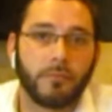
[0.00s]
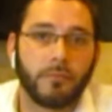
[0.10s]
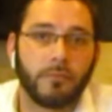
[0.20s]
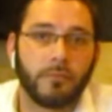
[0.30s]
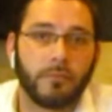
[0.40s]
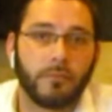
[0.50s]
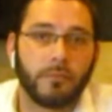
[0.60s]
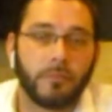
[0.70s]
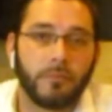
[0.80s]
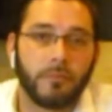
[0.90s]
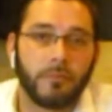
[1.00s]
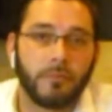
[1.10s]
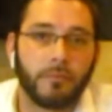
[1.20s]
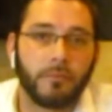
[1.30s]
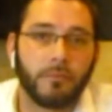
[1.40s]

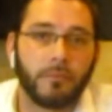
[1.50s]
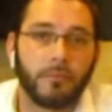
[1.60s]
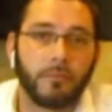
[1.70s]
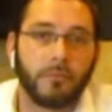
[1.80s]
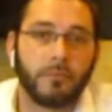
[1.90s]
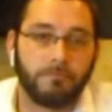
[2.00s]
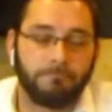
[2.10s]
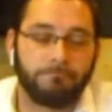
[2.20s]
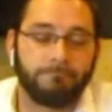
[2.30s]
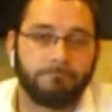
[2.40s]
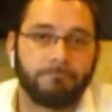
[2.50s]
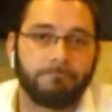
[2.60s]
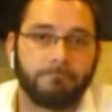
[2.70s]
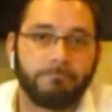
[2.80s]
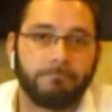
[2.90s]

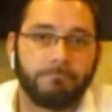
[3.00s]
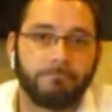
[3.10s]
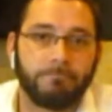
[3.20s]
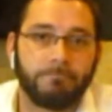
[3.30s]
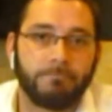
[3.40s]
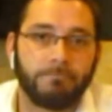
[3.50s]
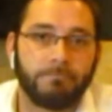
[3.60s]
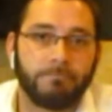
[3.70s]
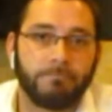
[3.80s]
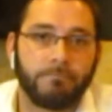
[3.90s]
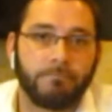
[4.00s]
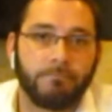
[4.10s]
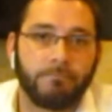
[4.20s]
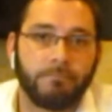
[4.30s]
This person isn't speaking.